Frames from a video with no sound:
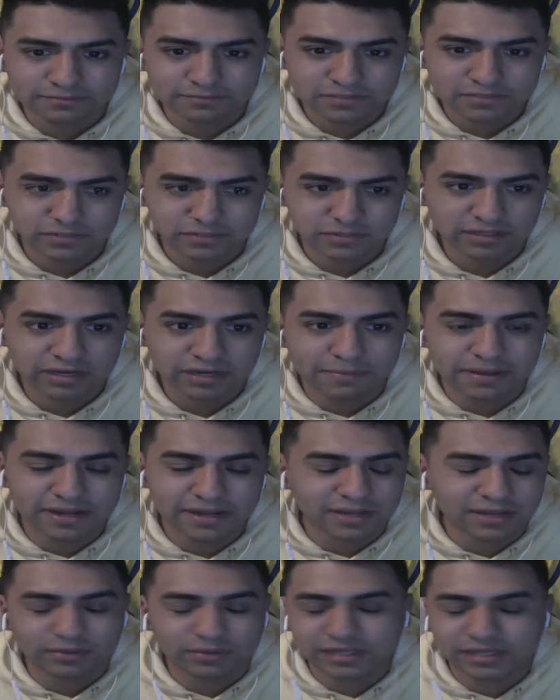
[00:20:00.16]
did America
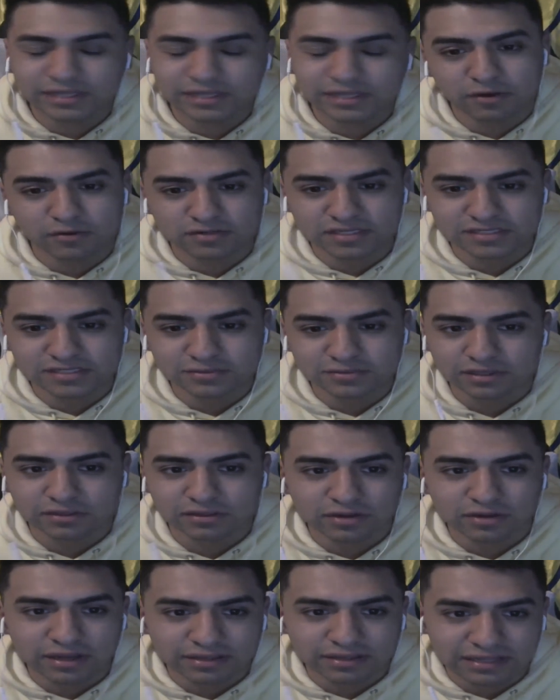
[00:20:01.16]
when they played Cruz Azul, and look
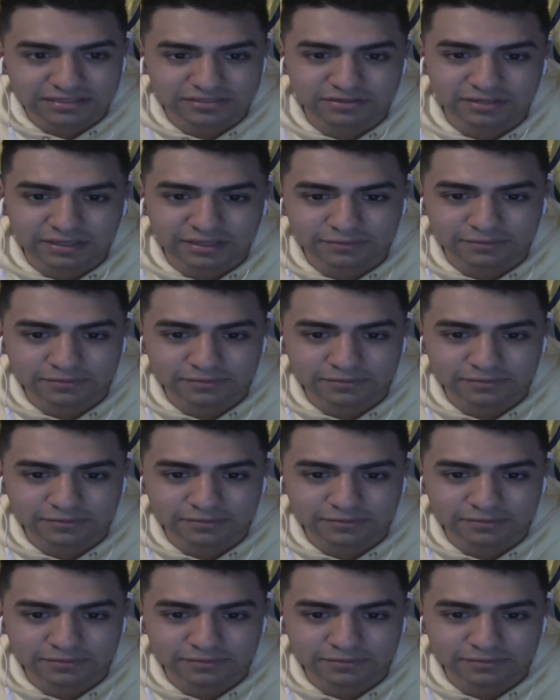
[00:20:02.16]
how that turned out.